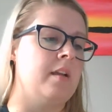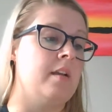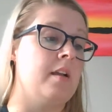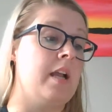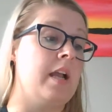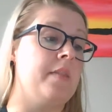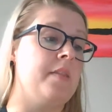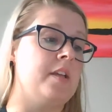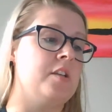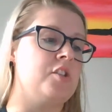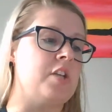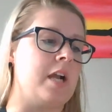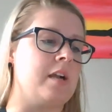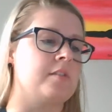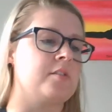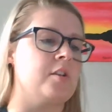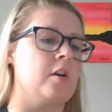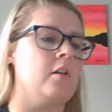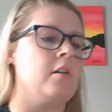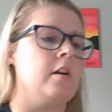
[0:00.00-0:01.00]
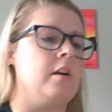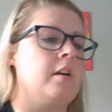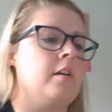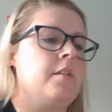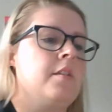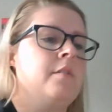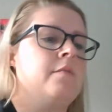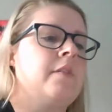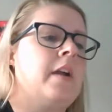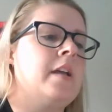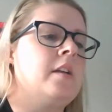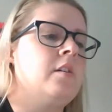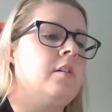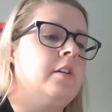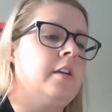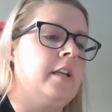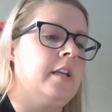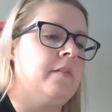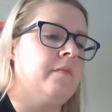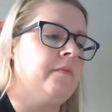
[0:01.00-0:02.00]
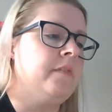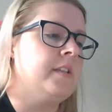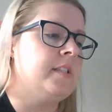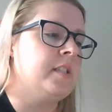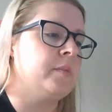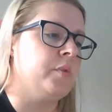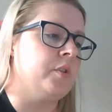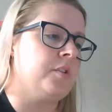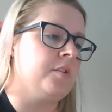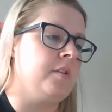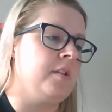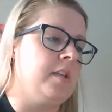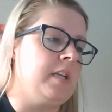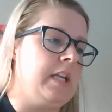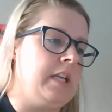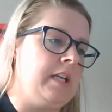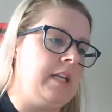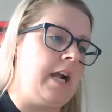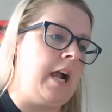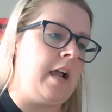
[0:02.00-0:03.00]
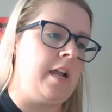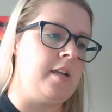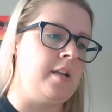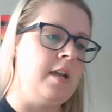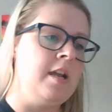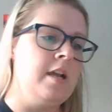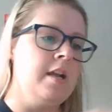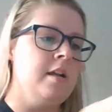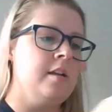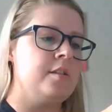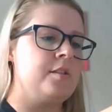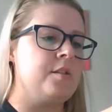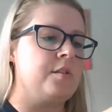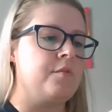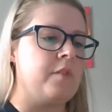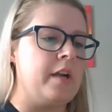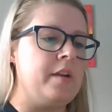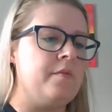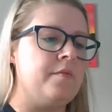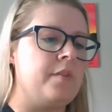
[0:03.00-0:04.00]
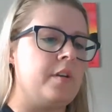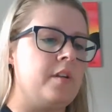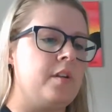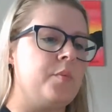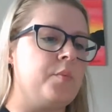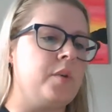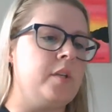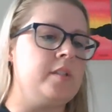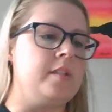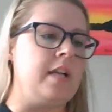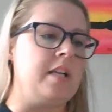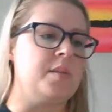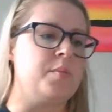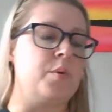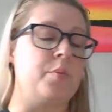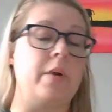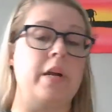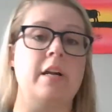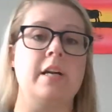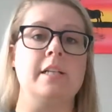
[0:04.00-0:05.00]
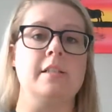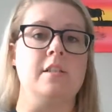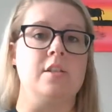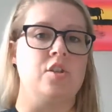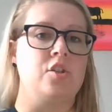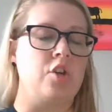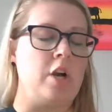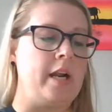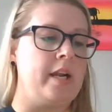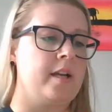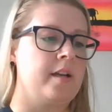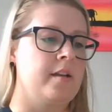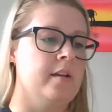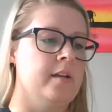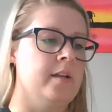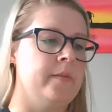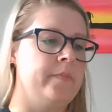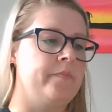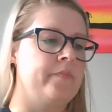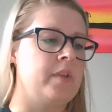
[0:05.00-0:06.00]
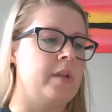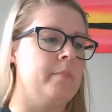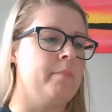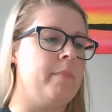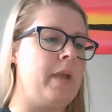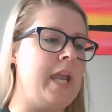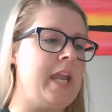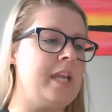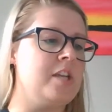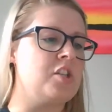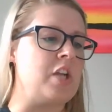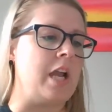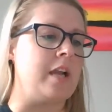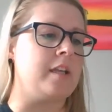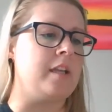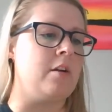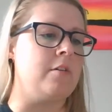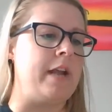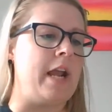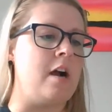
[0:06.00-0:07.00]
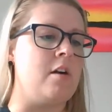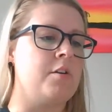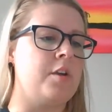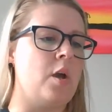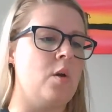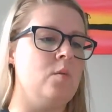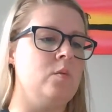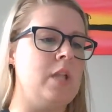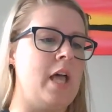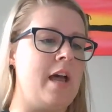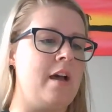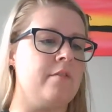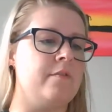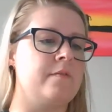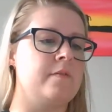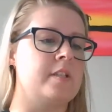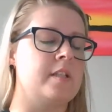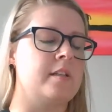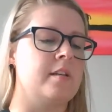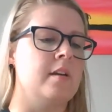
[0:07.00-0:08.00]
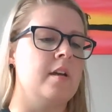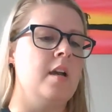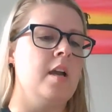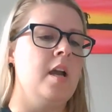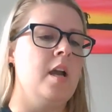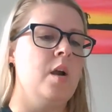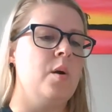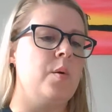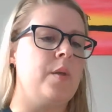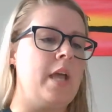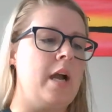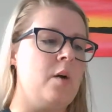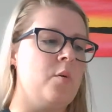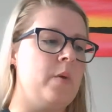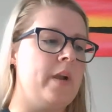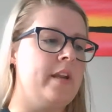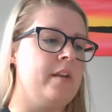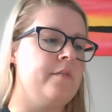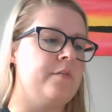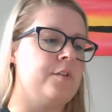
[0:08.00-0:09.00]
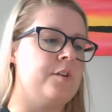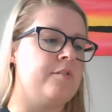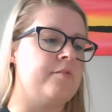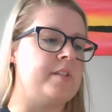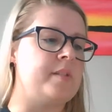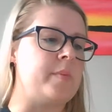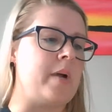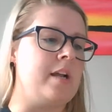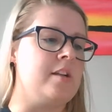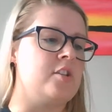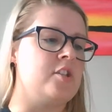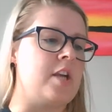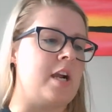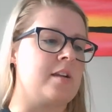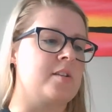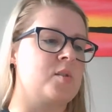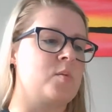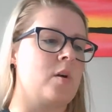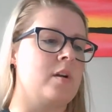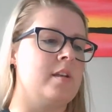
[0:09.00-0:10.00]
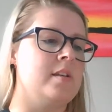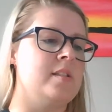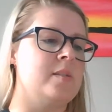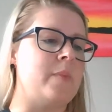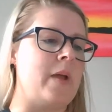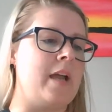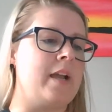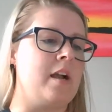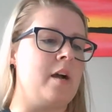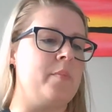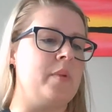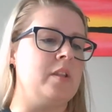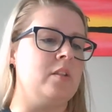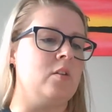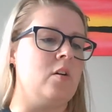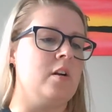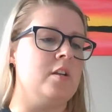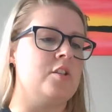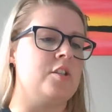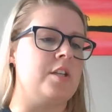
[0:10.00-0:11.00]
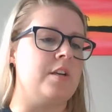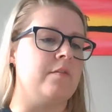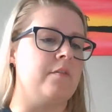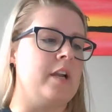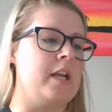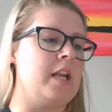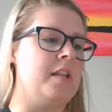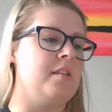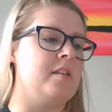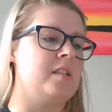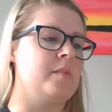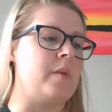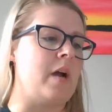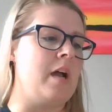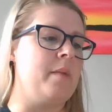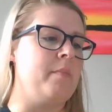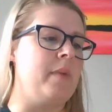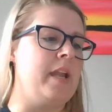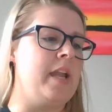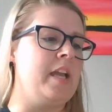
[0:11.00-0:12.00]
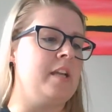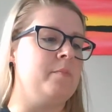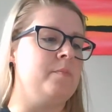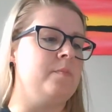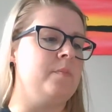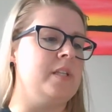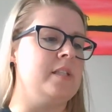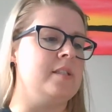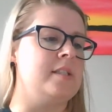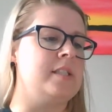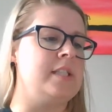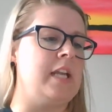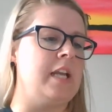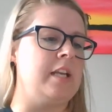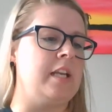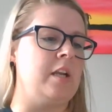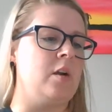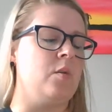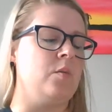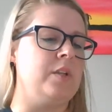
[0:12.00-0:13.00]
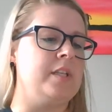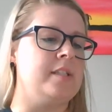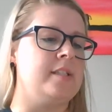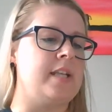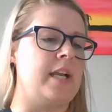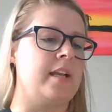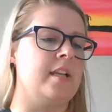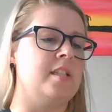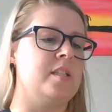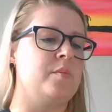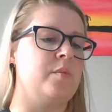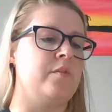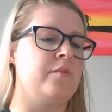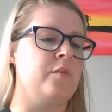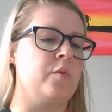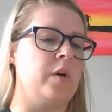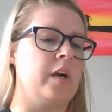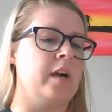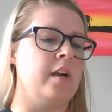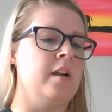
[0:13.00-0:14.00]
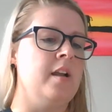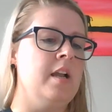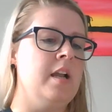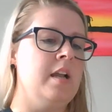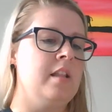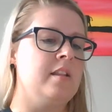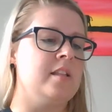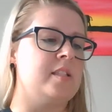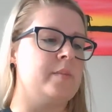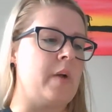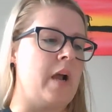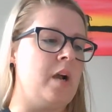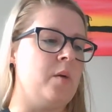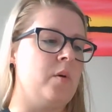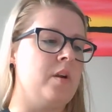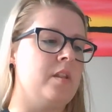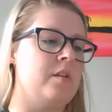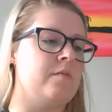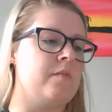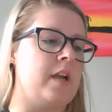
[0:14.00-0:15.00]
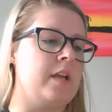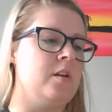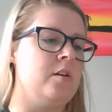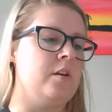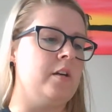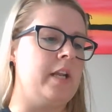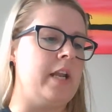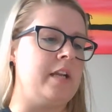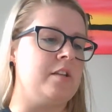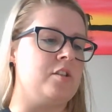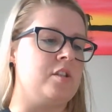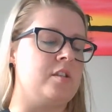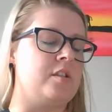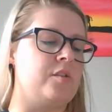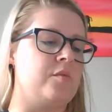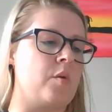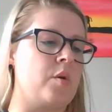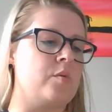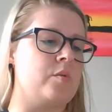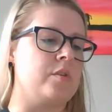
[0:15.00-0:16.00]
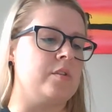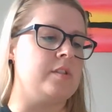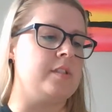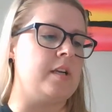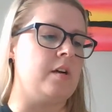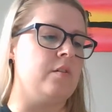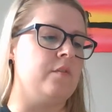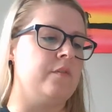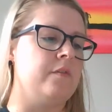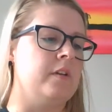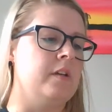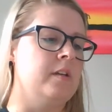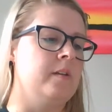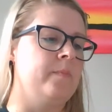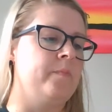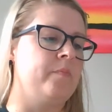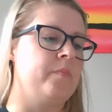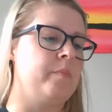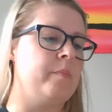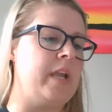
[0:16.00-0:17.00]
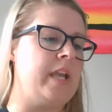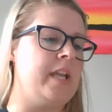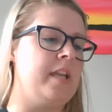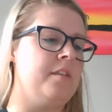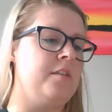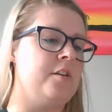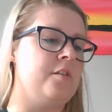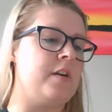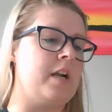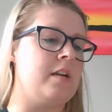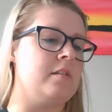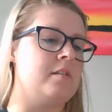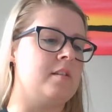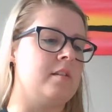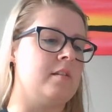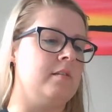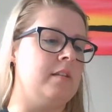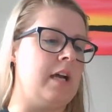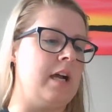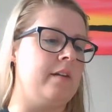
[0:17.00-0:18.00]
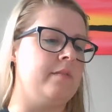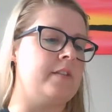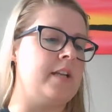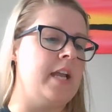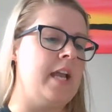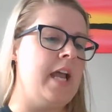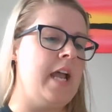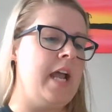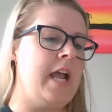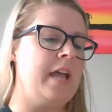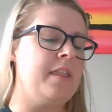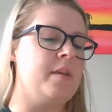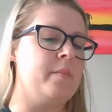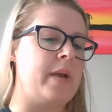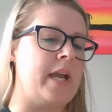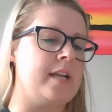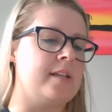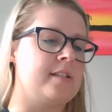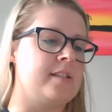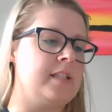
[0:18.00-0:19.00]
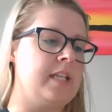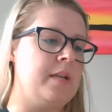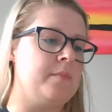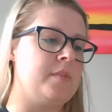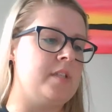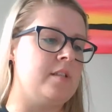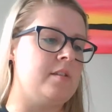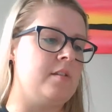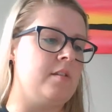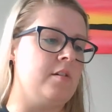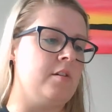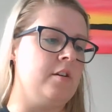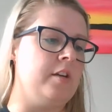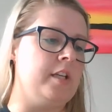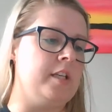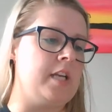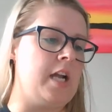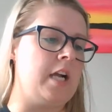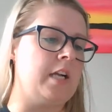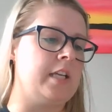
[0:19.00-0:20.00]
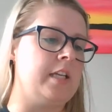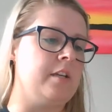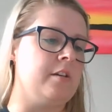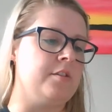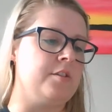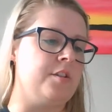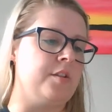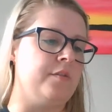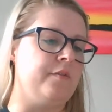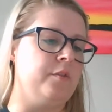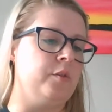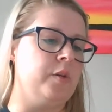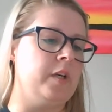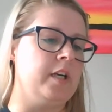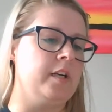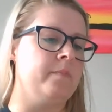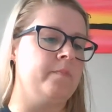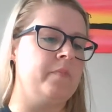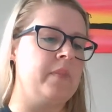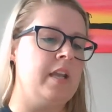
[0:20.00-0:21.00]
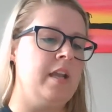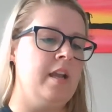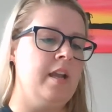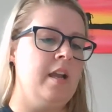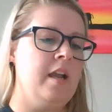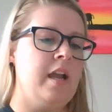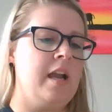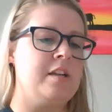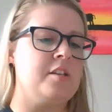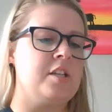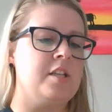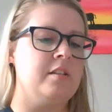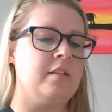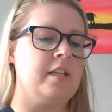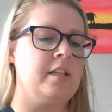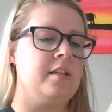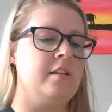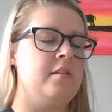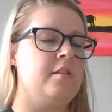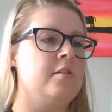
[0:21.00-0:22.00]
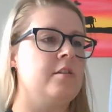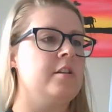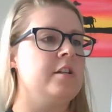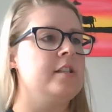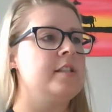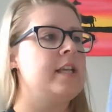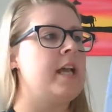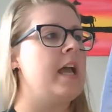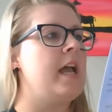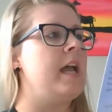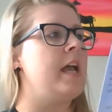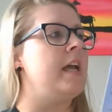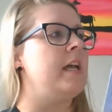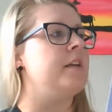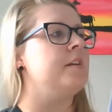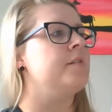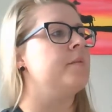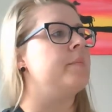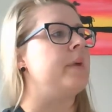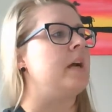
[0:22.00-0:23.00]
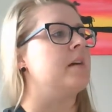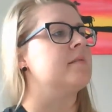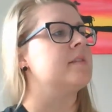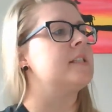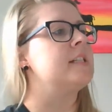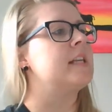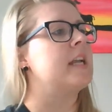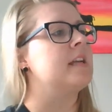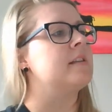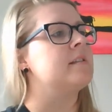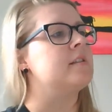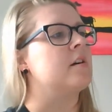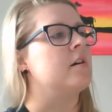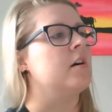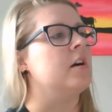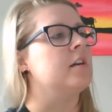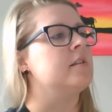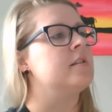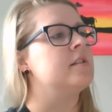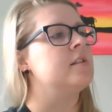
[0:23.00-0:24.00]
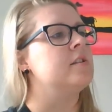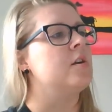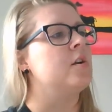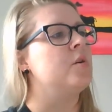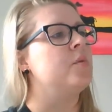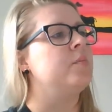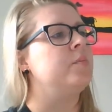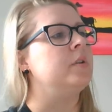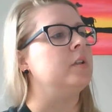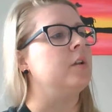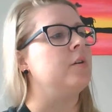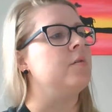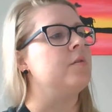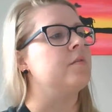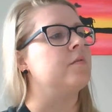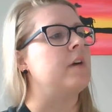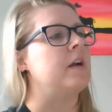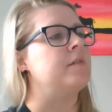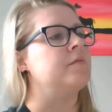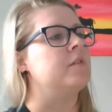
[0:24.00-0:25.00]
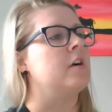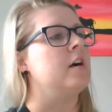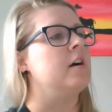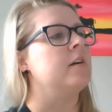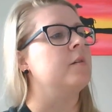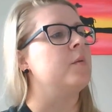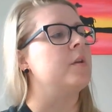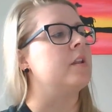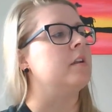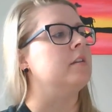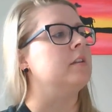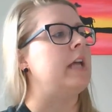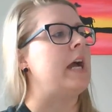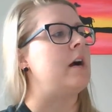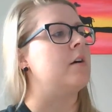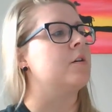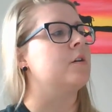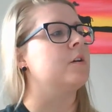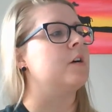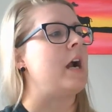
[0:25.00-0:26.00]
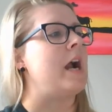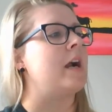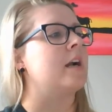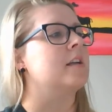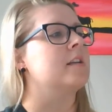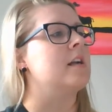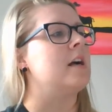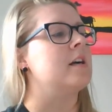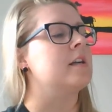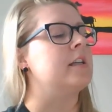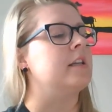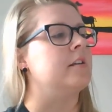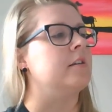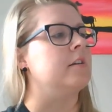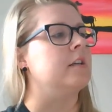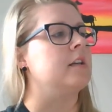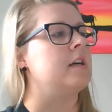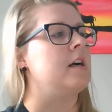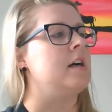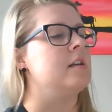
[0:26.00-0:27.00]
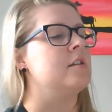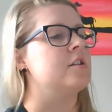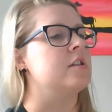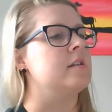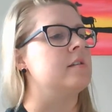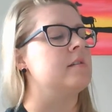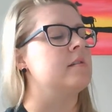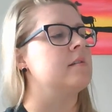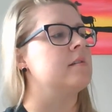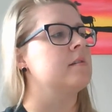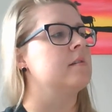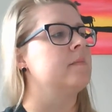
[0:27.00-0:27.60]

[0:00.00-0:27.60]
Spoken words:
And then Jack saw her, the red hood, invisible to the naked eye, stood right in front of the princess, preparing to strike. "May!" Jack yelled out. "Go left!" Without waiting for a response, Jack swung his bag up and launched it right at the spot May had been standing only seconds before, the spot where the red hood had just thrown herself. May hit the ground to the left, and the bag slammed into the hood, knocking her to the floor. As she landed, the hood's head bounced against the hard snow below the red rug with a loud crack, knocking her unconscious.